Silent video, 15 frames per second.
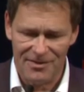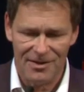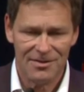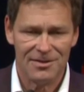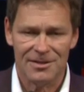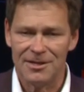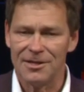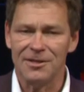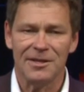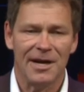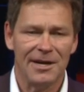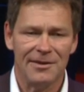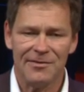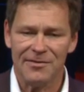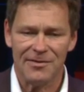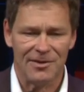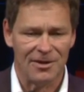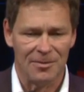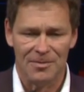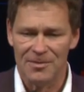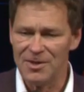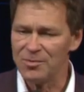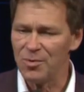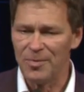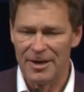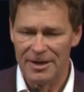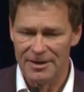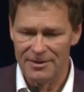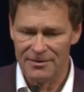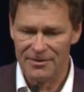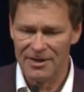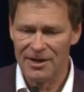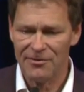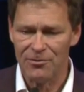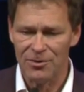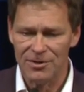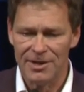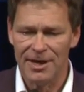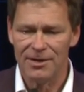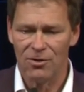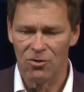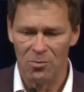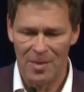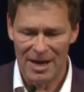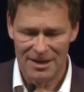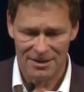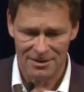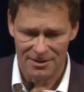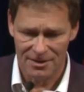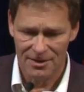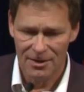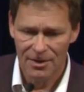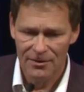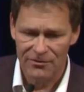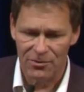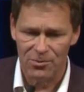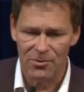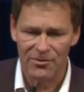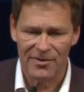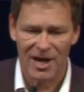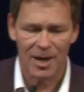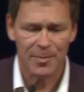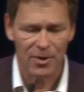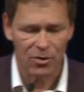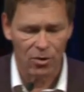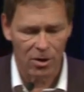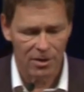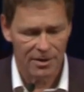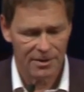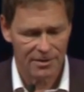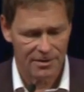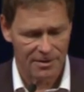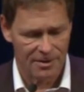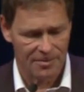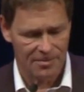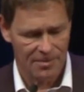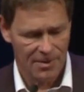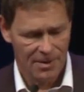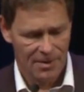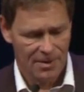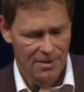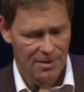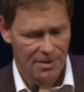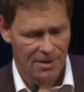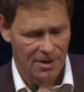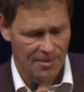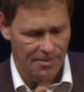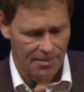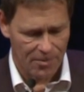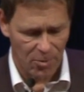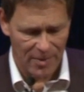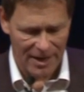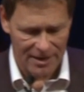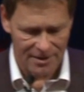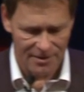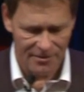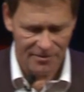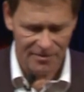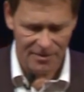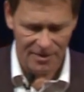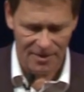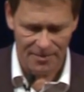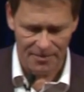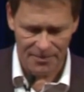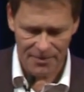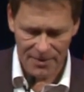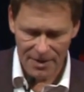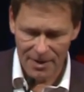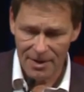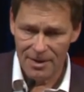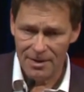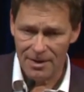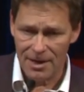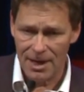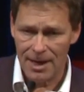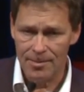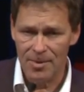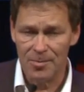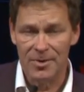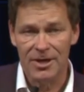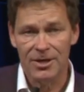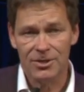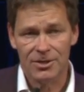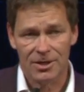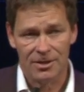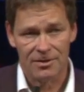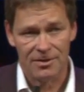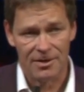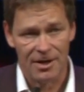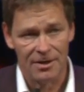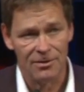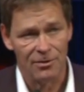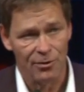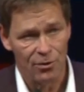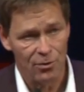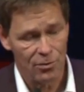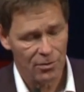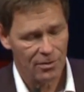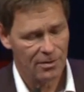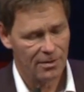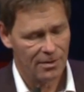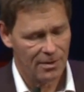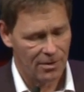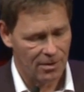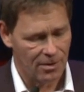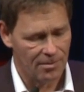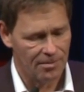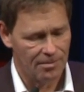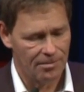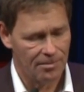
nothing that ignites um, the propellant. It has to ignite automatically. So you use hypergolic um, um, propellants, MMH and uh, NTO, or